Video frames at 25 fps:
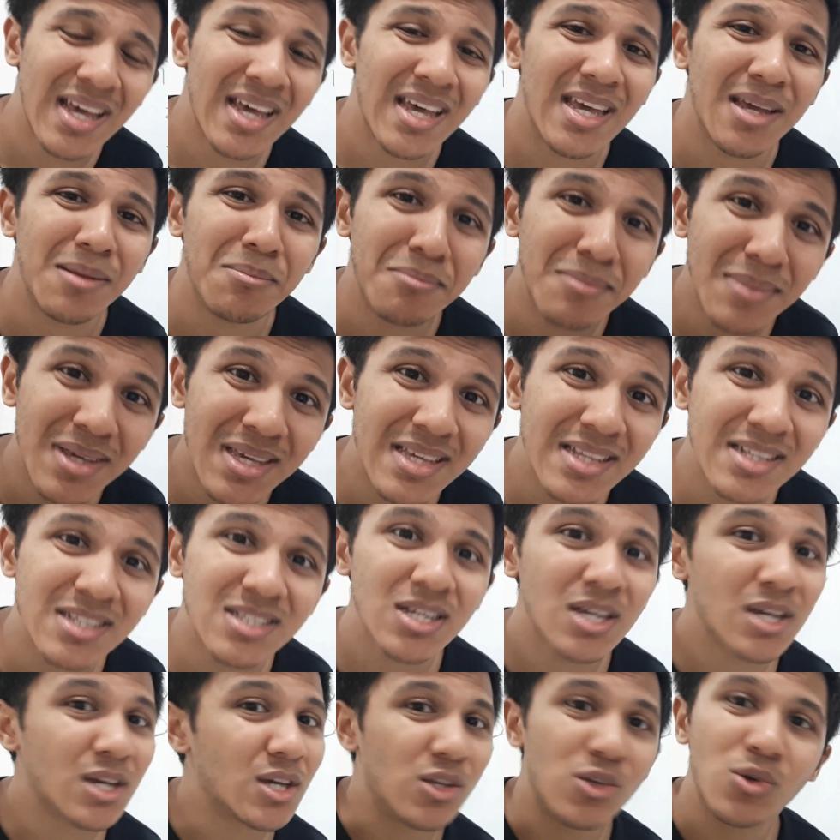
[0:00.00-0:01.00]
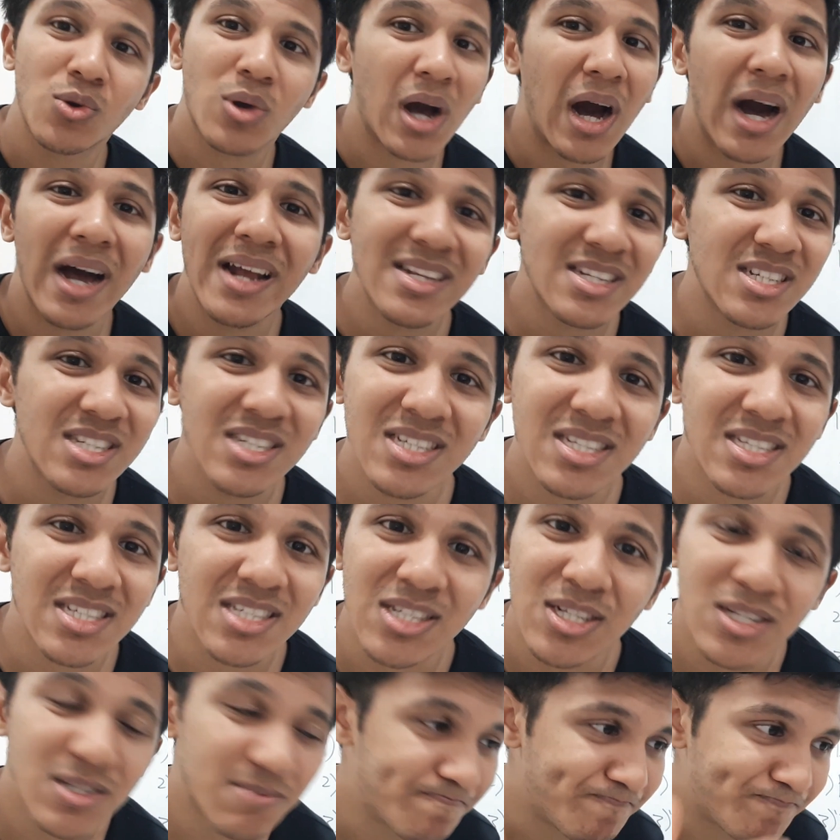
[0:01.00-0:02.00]
It means you can't
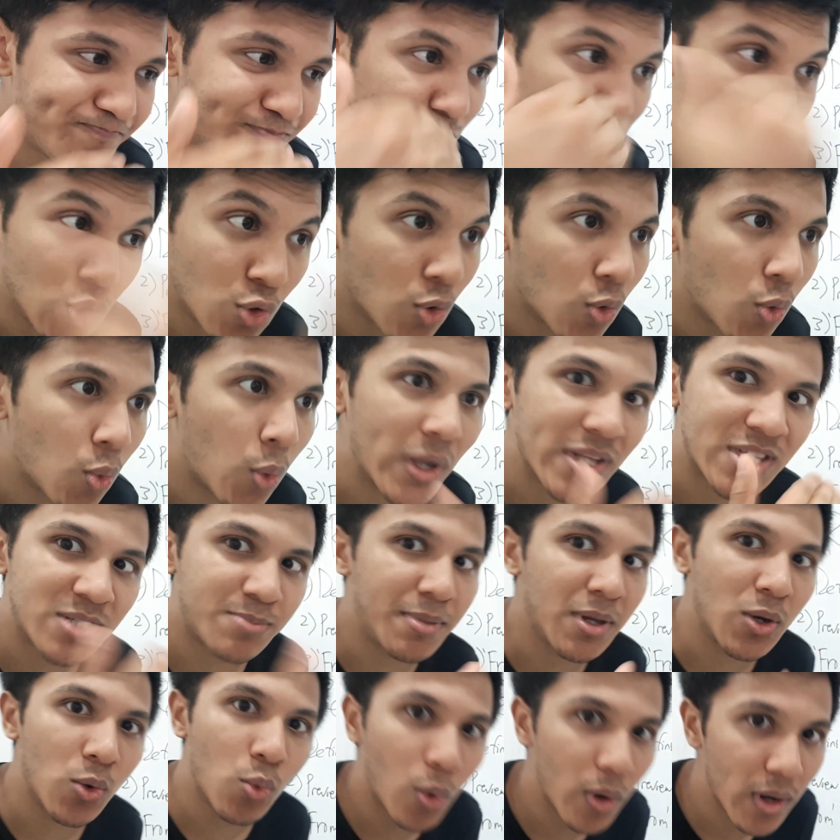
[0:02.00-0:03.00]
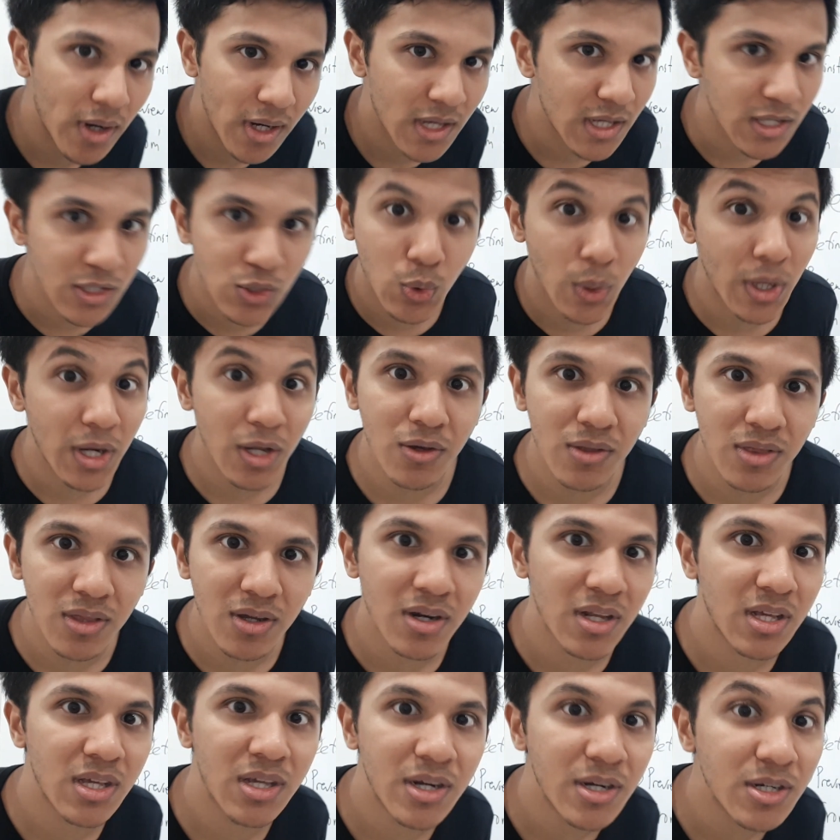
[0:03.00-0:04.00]
just do what's been working 20 or
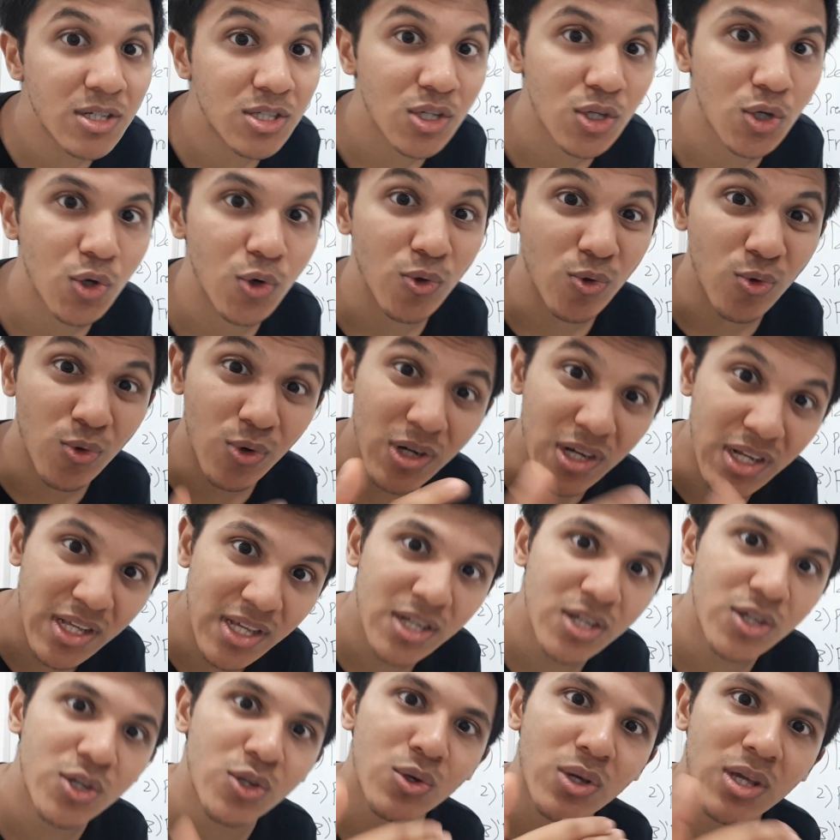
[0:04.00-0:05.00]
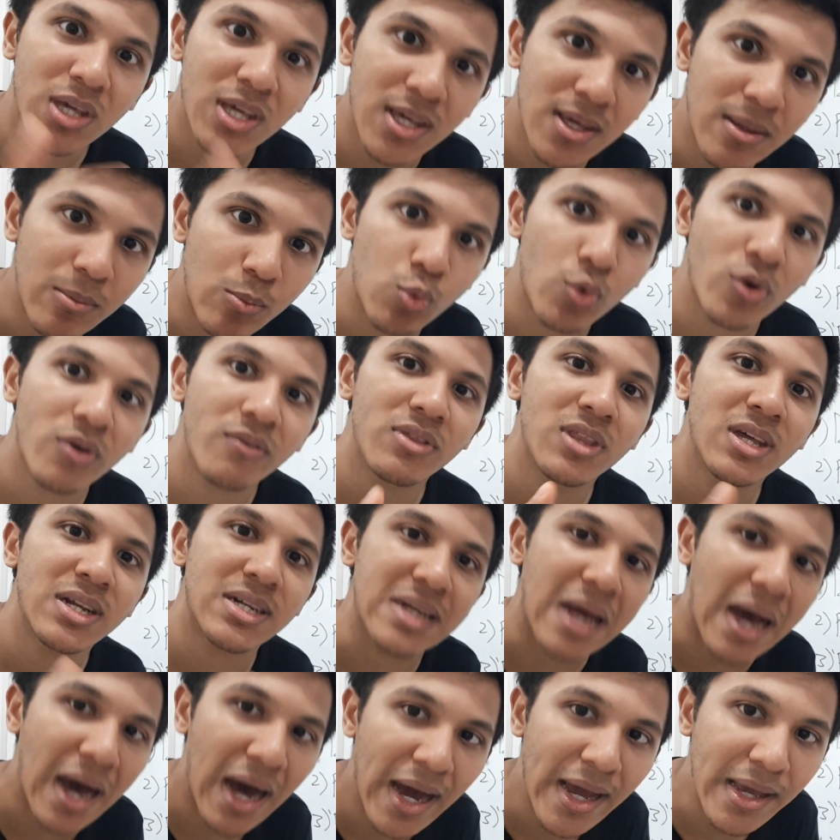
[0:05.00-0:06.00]
30 years ago. You need to keep with the
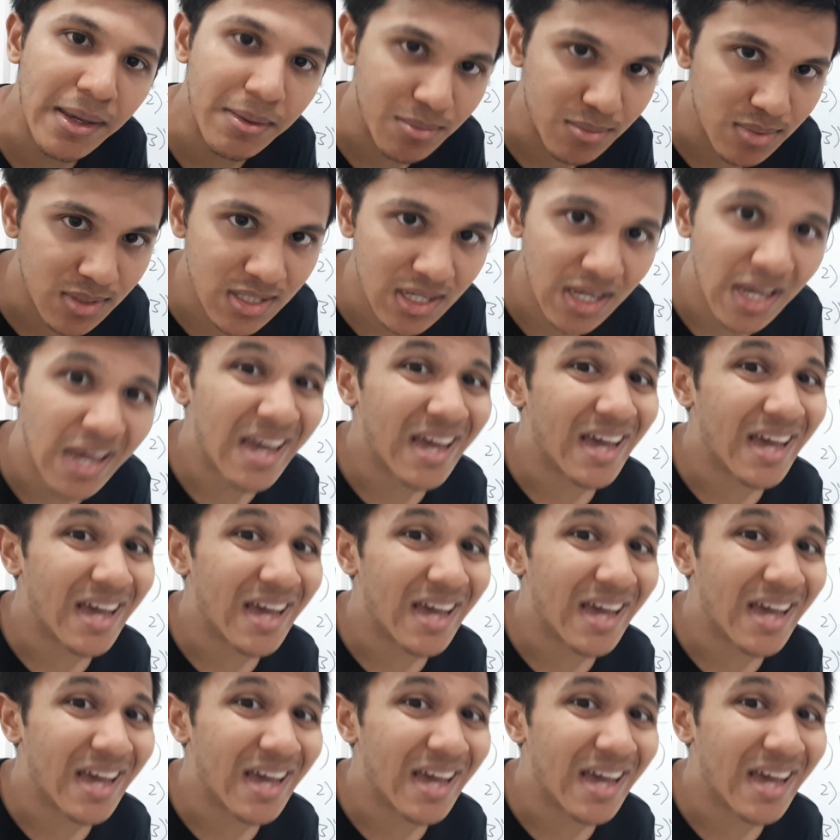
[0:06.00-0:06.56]
times.